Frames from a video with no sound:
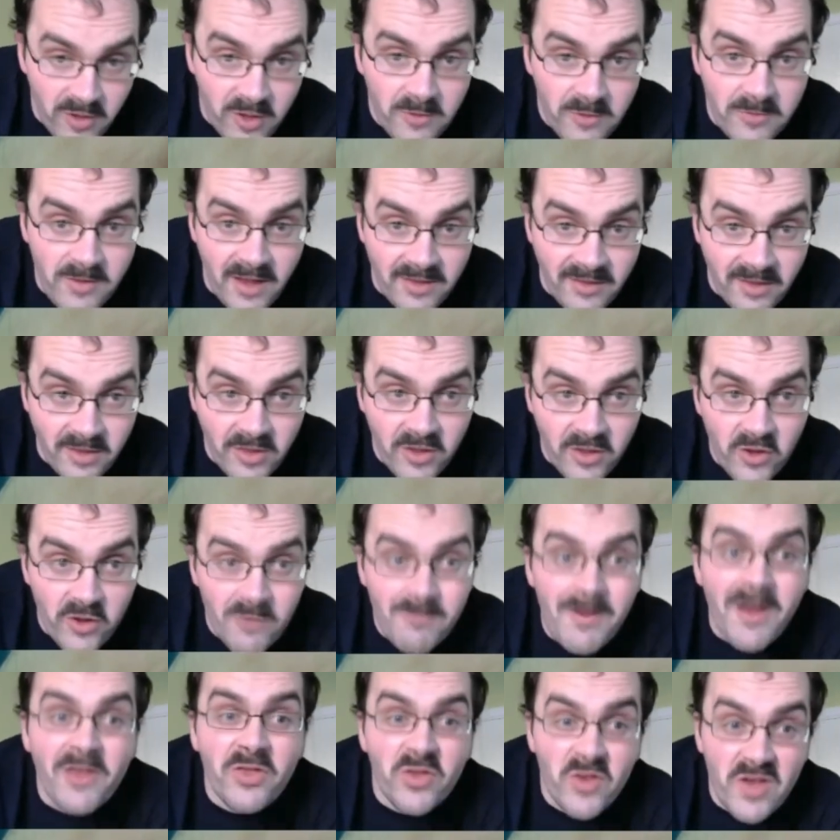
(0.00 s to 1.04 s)
another 2 by
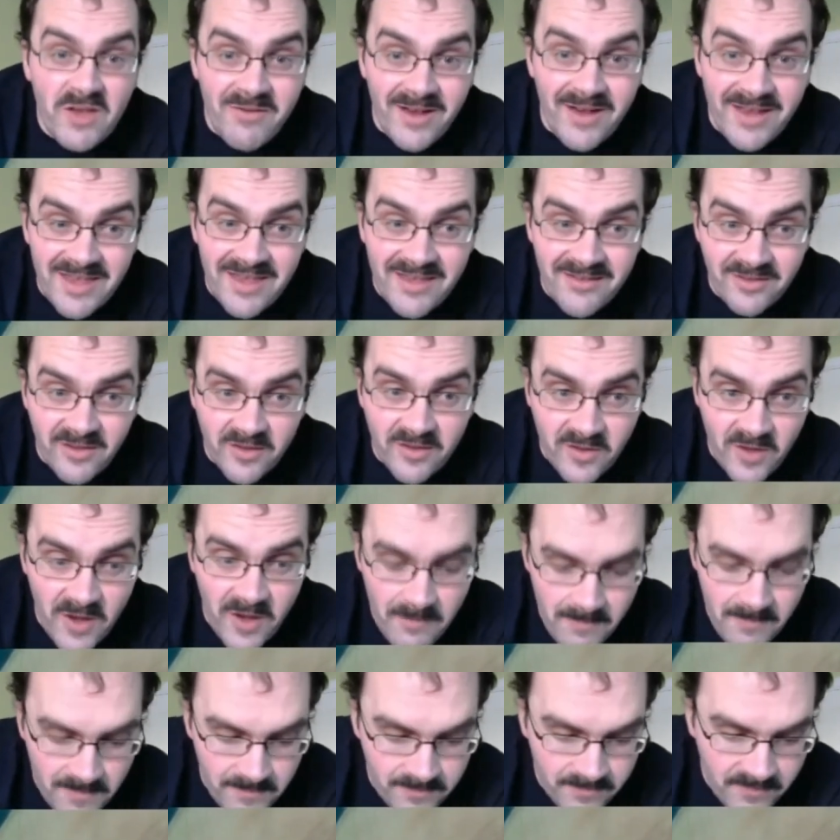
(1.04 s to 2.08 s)
3 right here at the top,
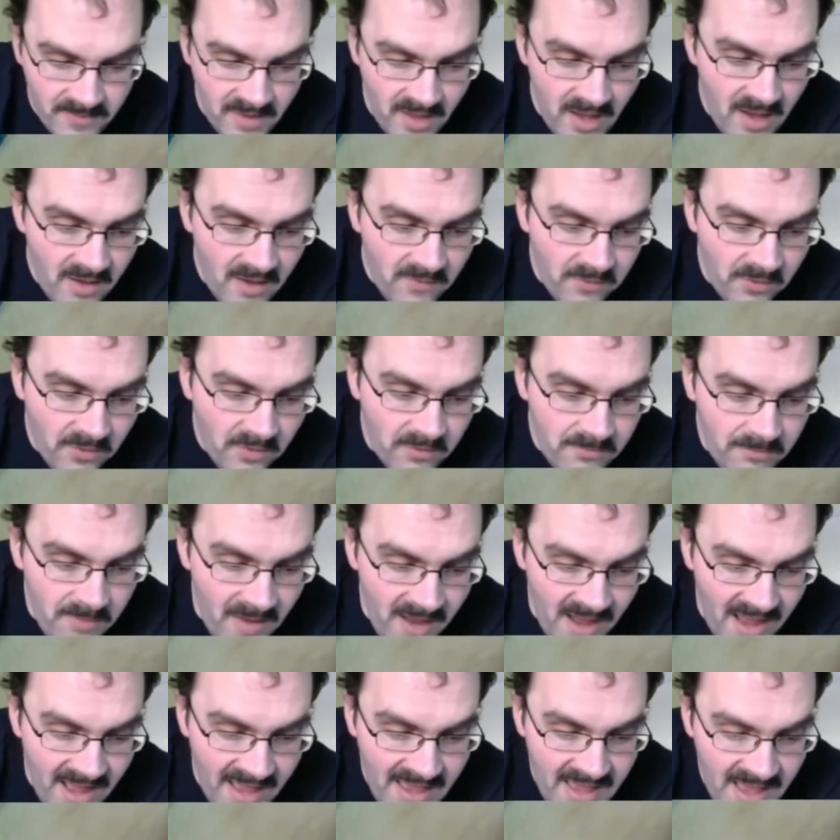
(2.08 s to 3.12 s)
followed
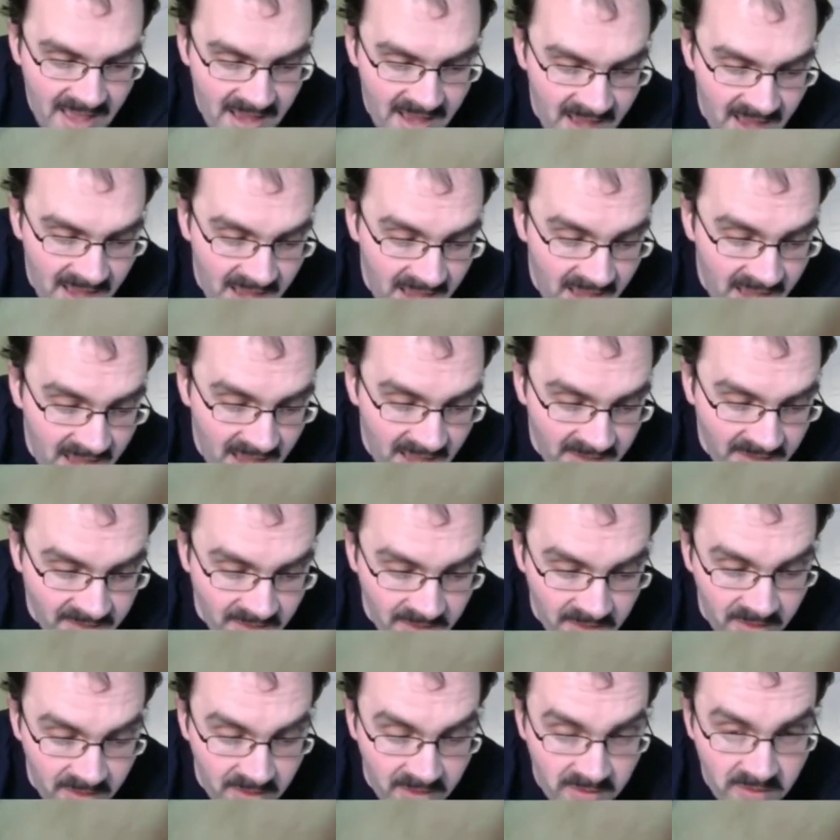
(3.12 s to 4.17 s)
by
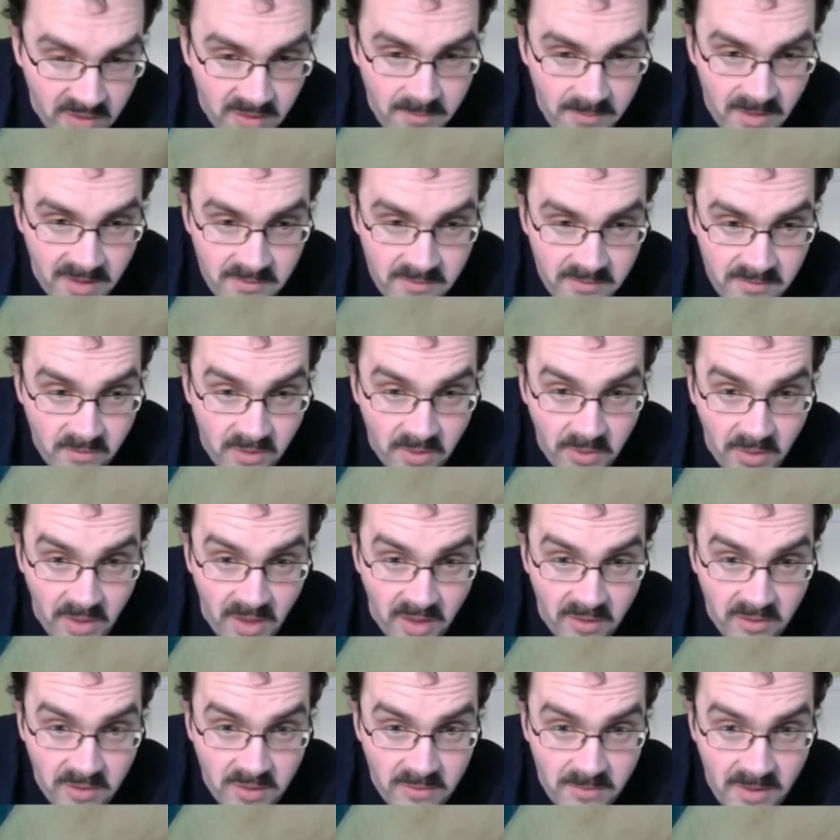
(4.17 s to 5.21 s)
another 2 by
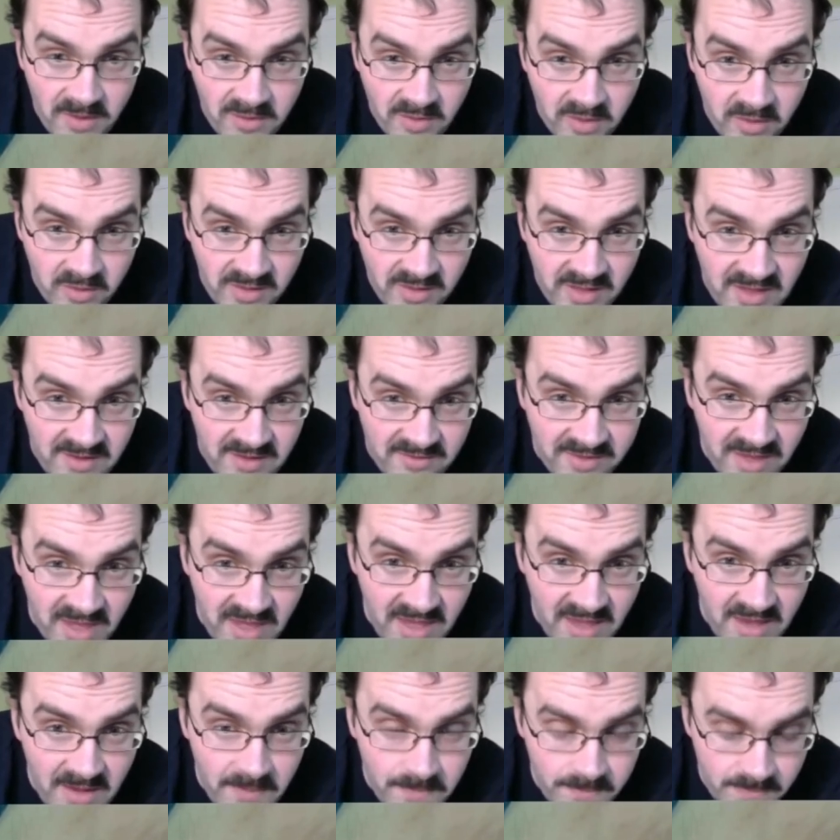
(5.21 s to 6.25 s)
2s here and
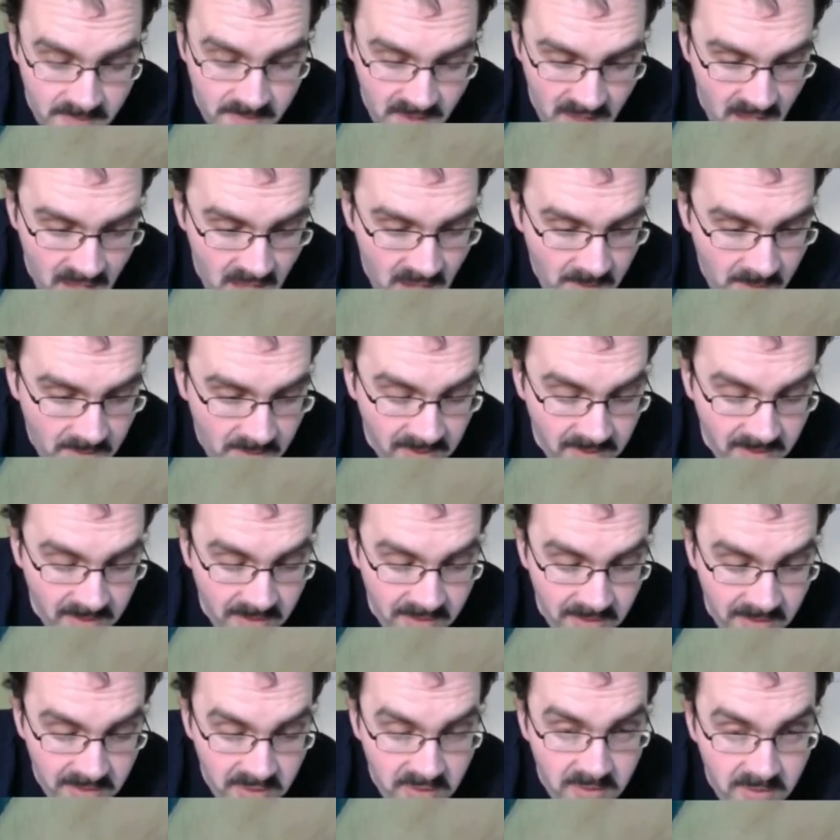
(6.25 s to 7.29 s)
here, with another
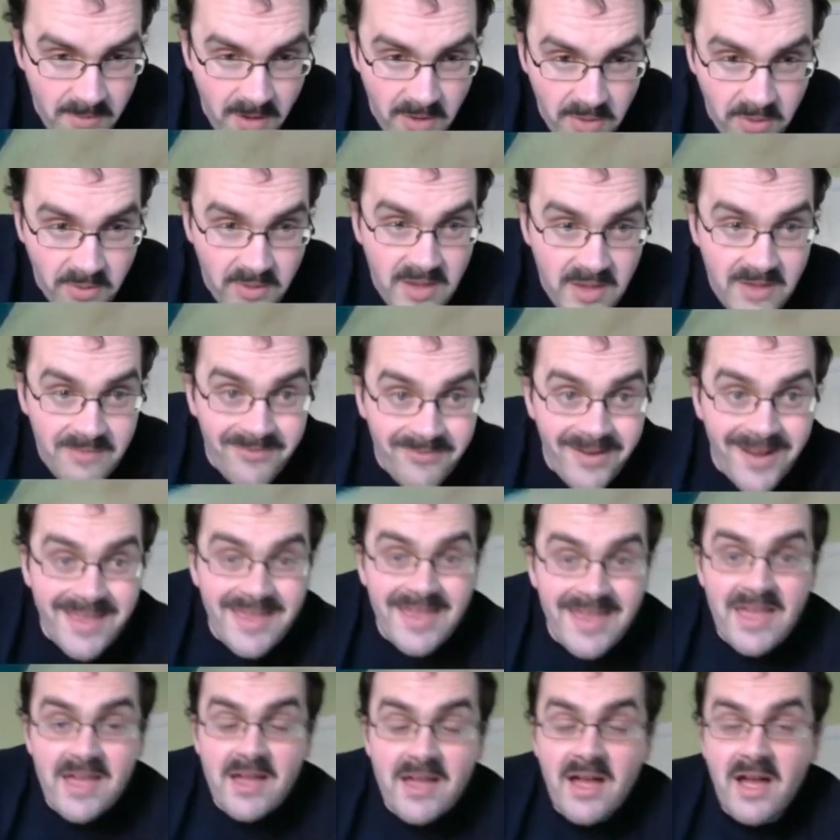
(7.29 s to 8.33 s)
2 by 3 right
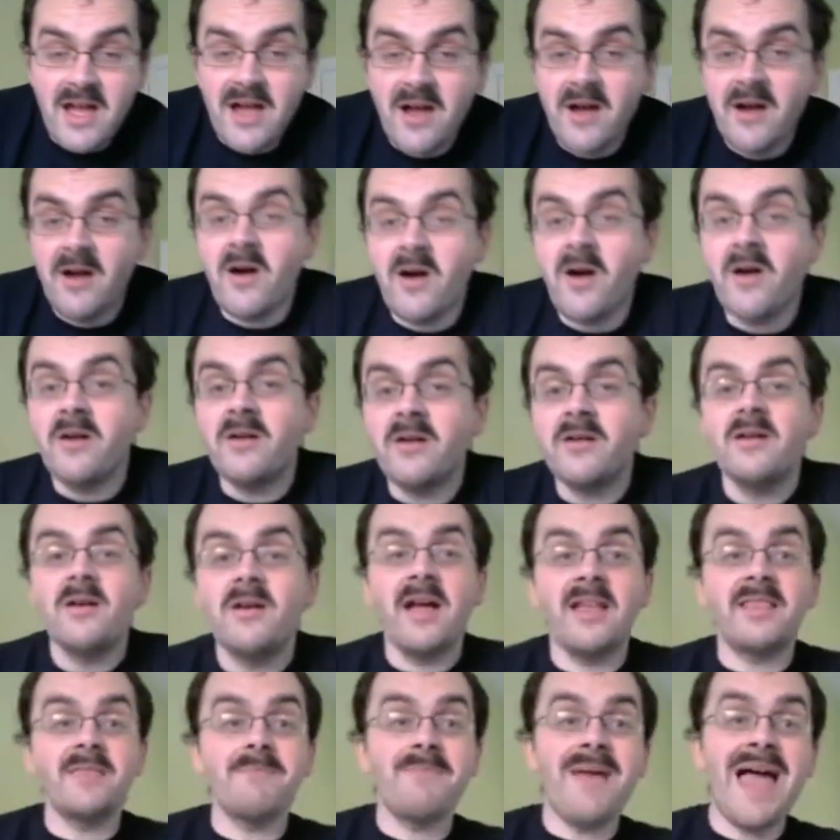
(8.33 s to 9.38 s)
at the
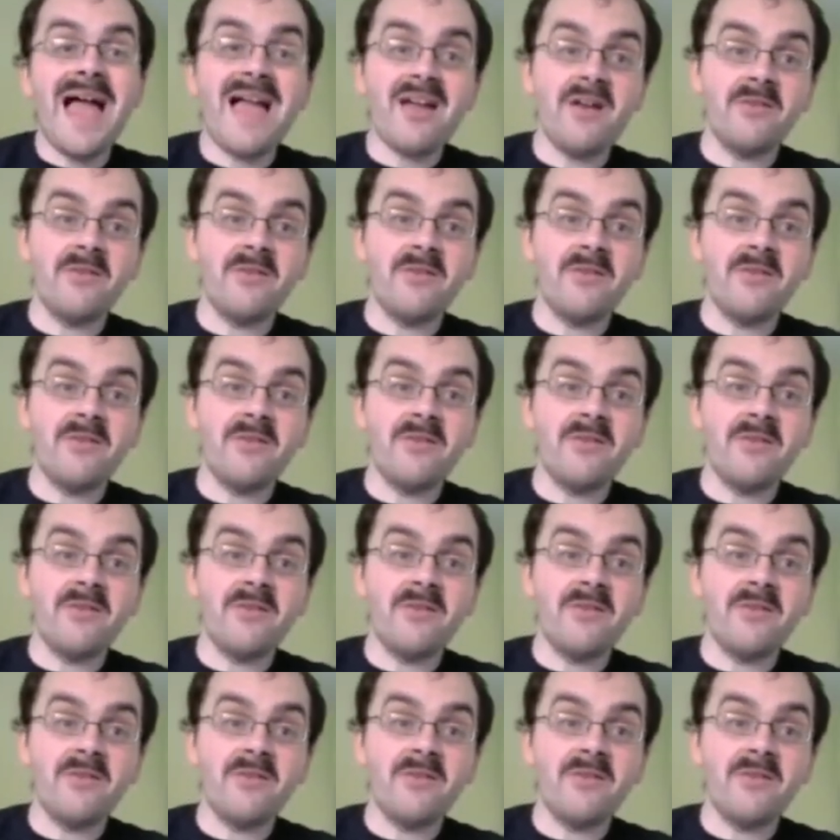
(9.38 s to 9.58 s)
back of the